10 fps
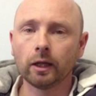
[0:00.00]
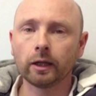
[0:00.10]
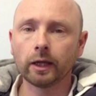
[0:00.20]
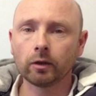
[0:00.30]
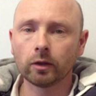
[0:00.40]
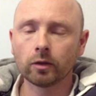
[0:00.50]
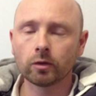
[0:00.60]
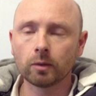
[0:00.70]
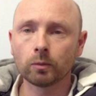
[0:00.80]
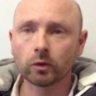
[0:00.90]
getting the
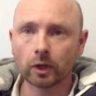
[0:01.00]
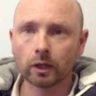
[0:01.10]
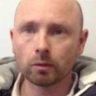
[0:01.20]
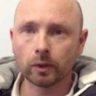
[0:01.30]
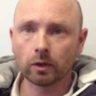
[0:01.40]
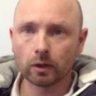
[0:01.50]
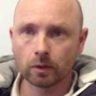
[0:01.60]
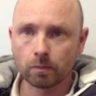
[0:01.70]
same discectomy done.